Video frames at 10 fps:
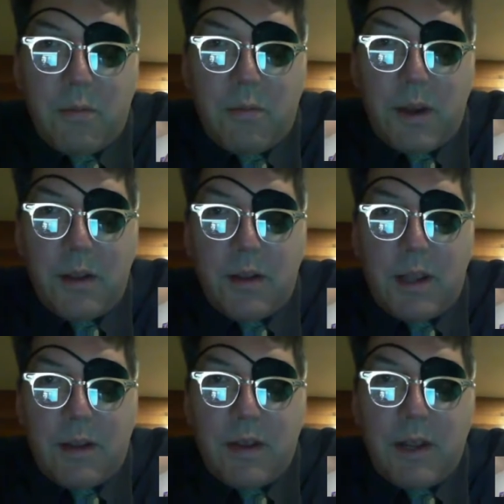real
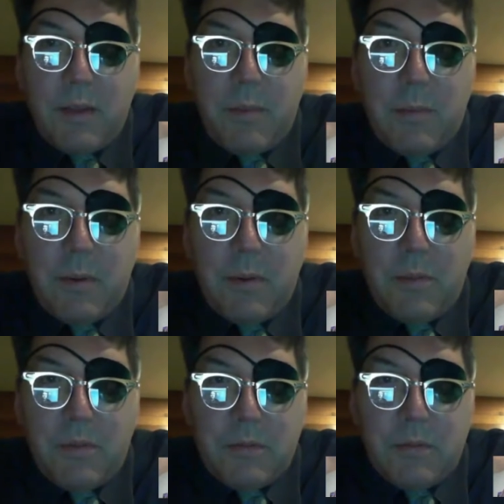everyday people
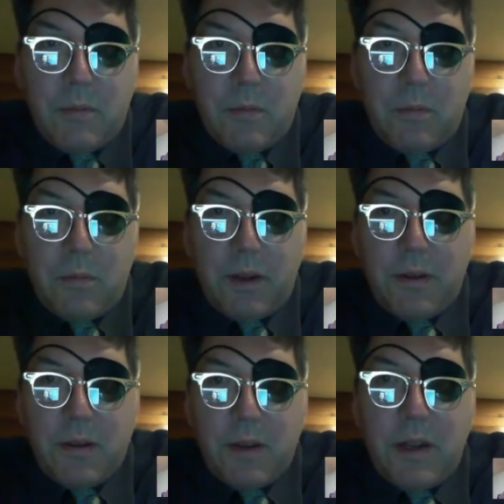want
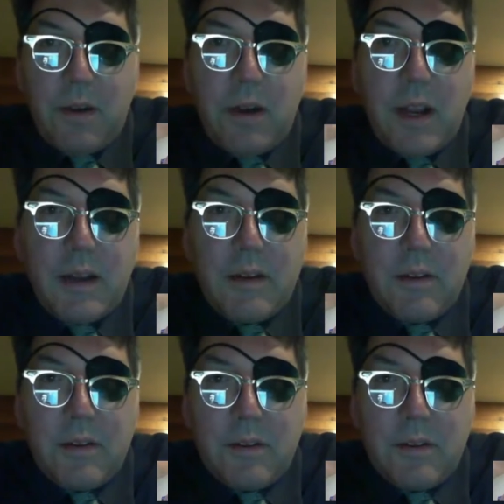to interact